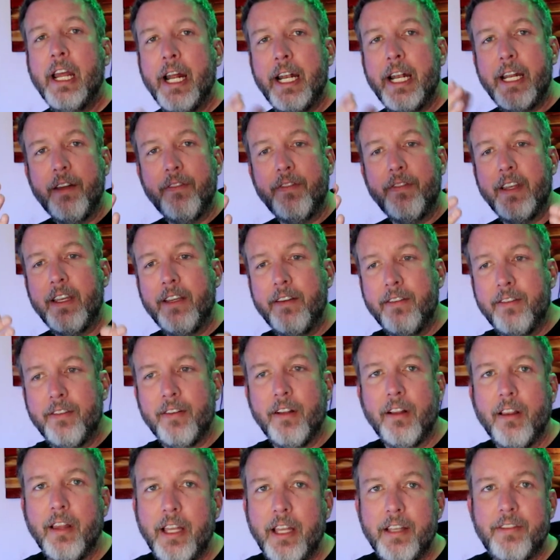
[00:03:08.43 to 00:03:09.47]
any of
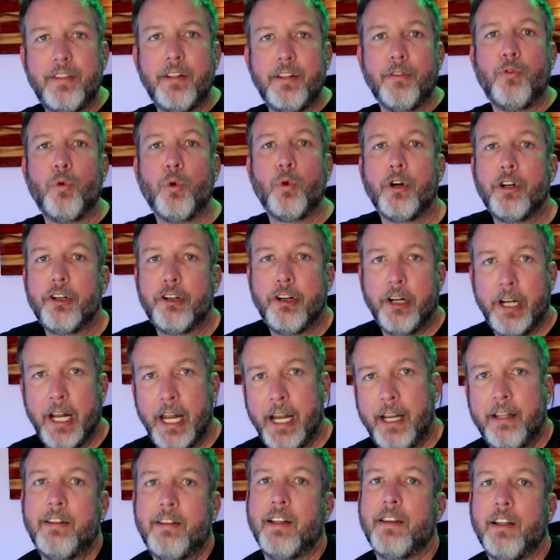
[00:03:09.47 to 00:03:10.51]
these list of word
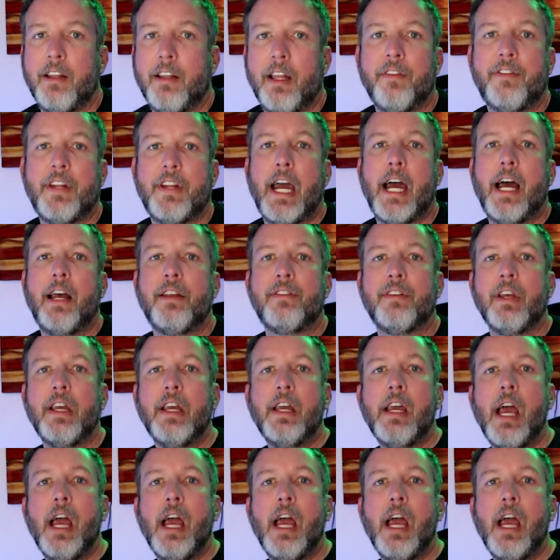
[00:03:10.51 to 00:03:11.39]
grenades that the left has,